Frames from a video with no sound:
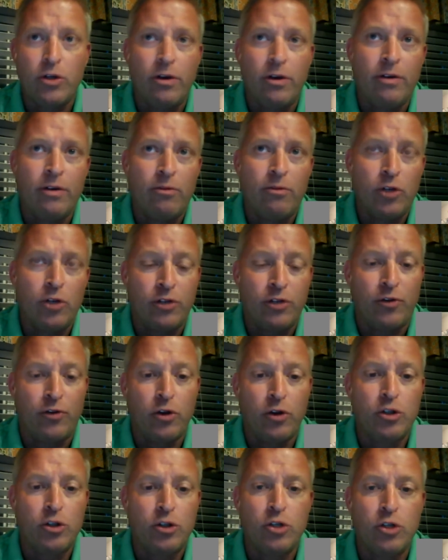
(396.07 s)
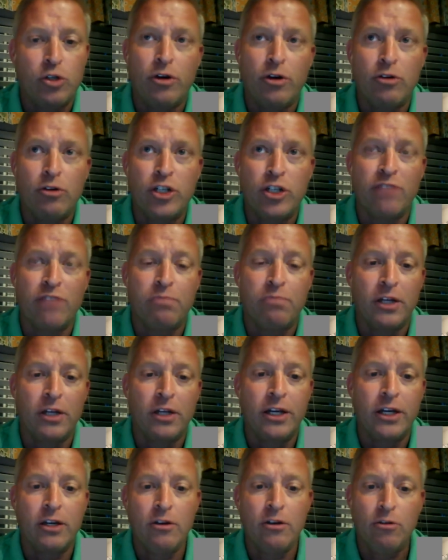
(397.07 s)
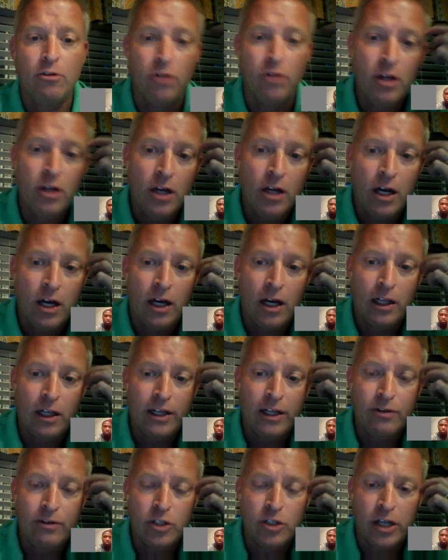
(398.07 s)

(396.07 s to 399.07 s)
And for those who don't know, Jeff Blake, who lives,